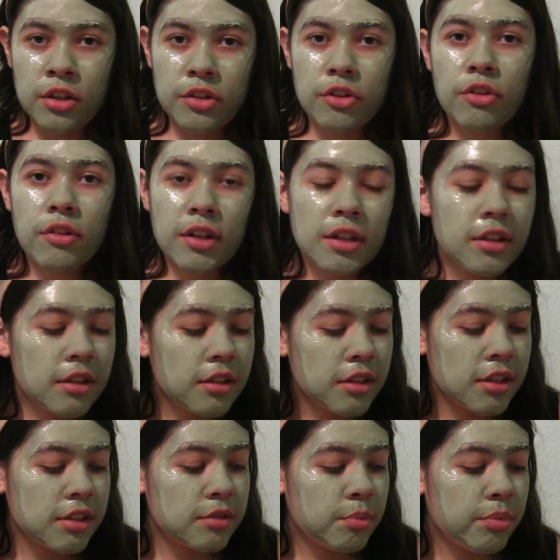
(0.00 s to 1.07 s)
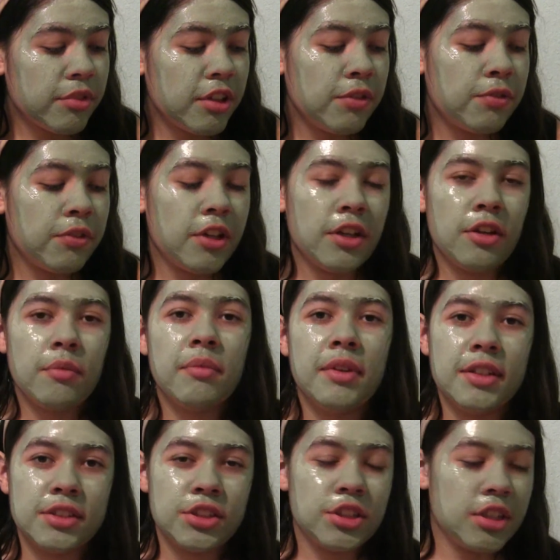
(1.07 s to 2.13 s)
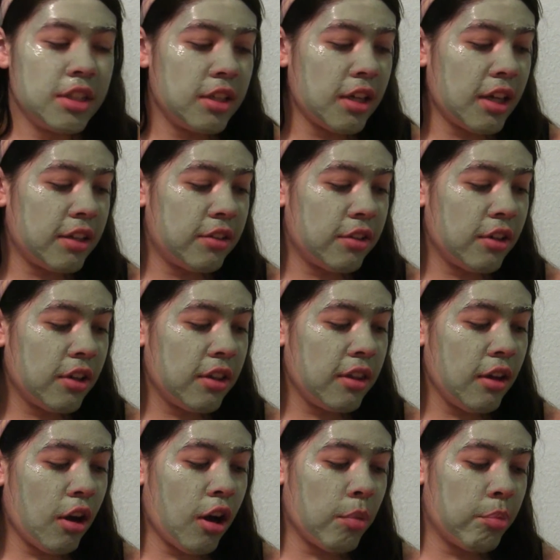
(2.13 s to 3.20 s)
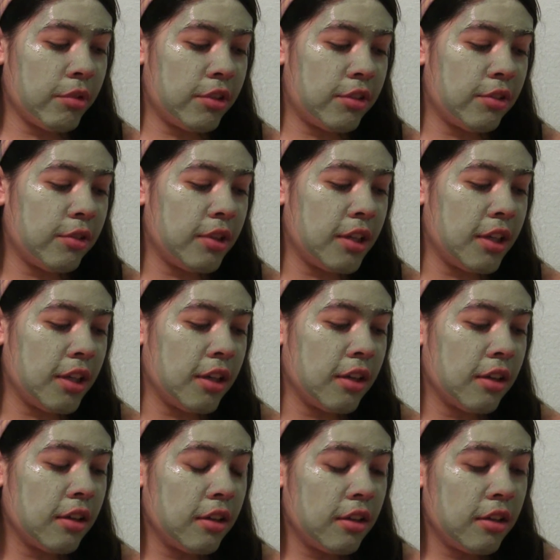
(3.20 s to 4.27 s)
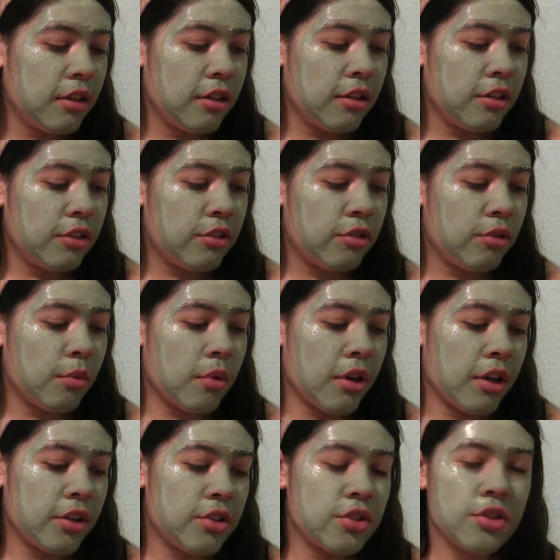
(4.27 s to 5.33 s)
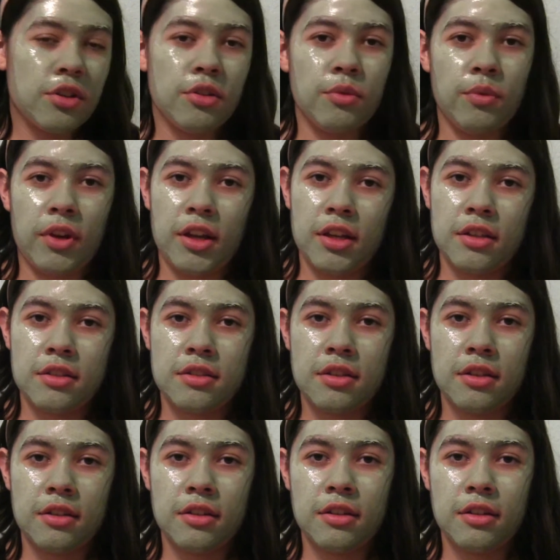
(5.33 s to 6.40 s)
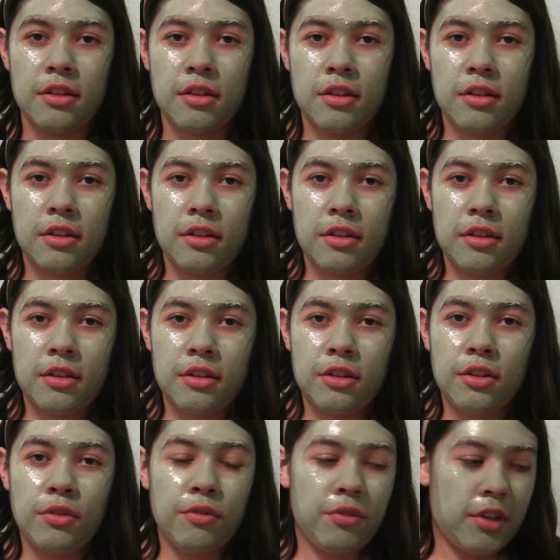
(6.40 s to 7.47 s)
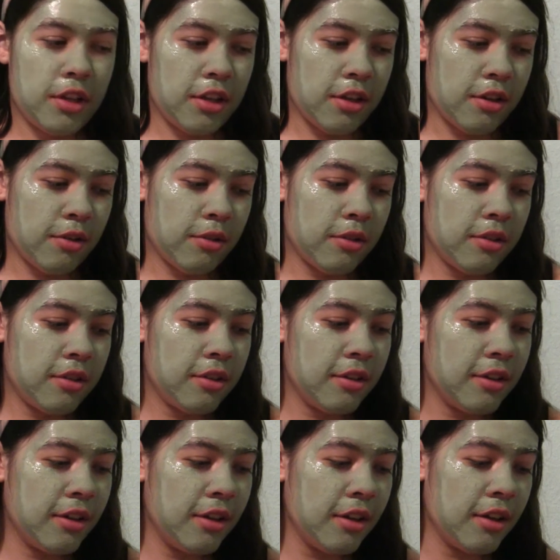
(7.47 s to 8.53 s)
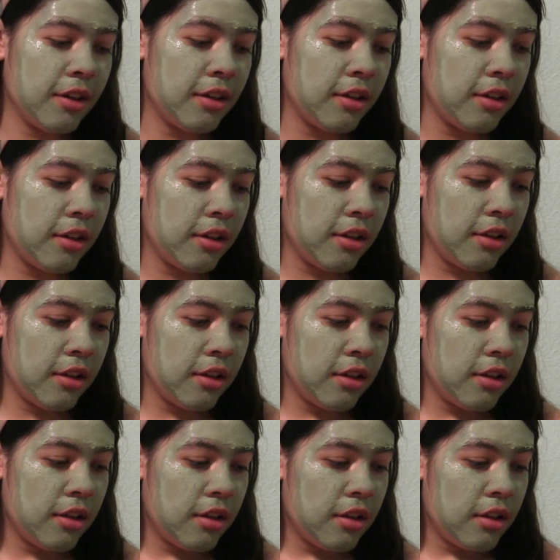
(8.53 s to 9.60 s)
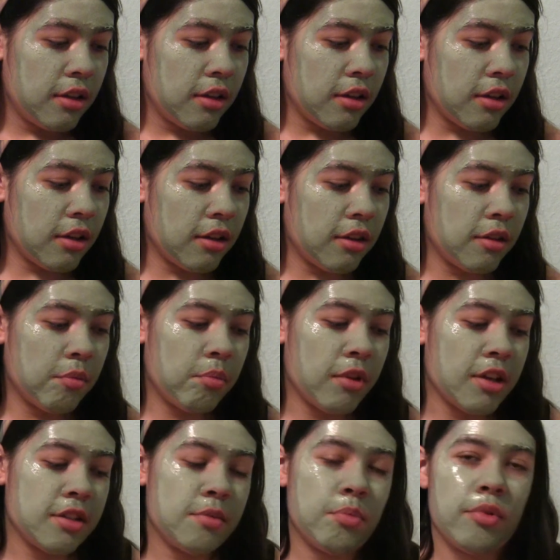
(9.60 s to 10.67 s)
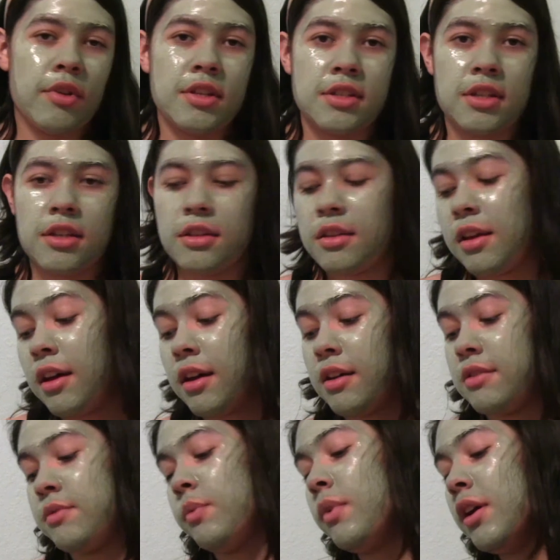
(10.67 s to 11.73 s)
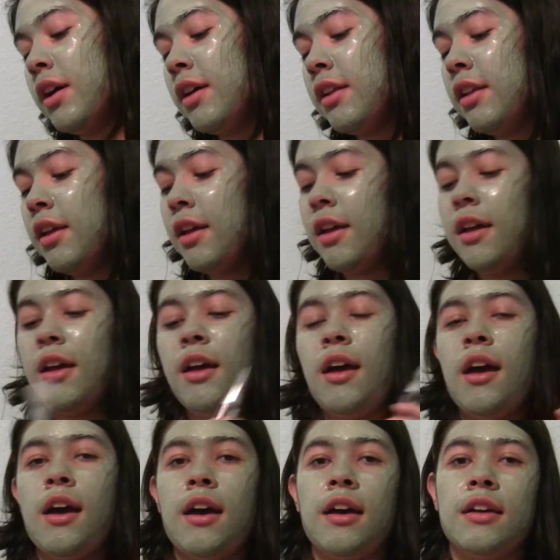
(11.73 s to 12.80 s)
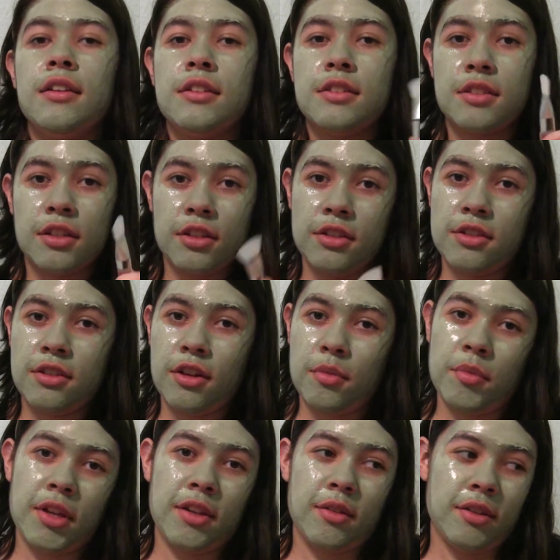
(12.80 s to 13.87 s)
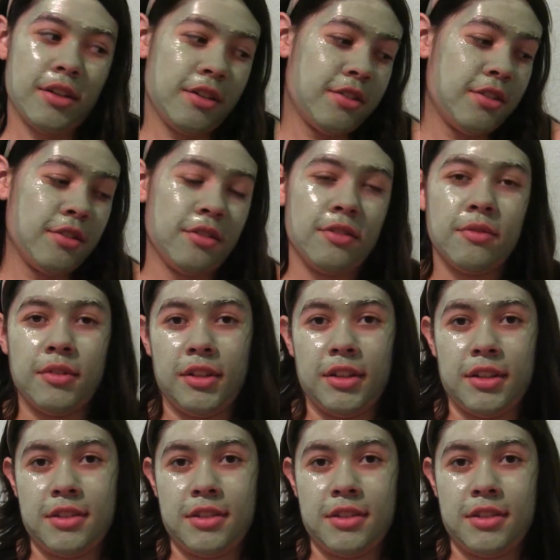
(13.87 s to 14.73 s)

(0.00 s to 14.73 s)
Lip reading: During this brief intermission, I took the opportunity to watch Rain's new video, The Best Present, as well. It's a good song, by the way. You should really